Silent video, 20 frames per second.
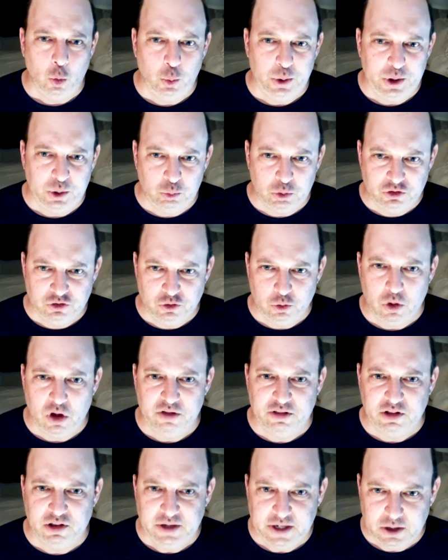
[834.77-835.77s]
we will do all
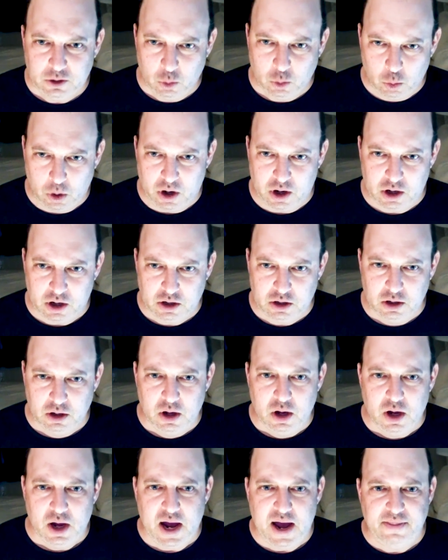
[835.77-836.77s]
the legal work
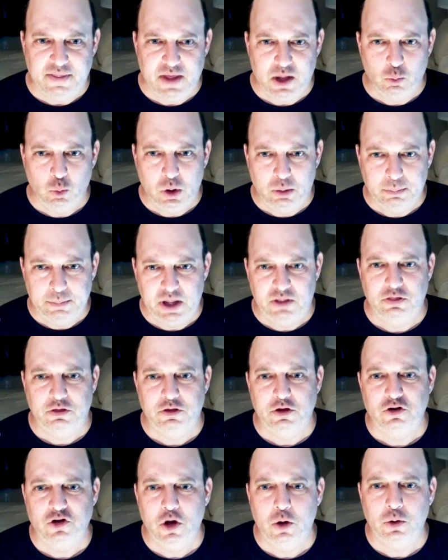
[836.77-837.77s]
and then we'll mint
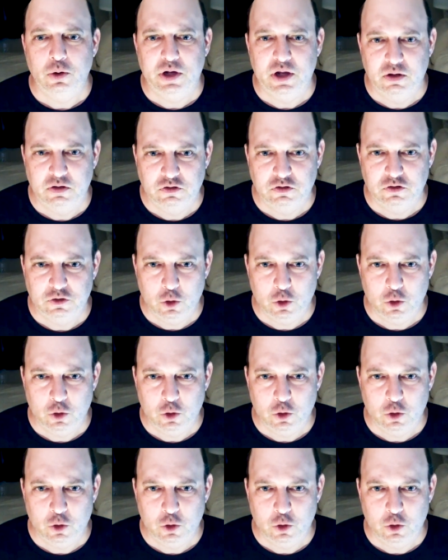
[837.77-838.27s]
the tokens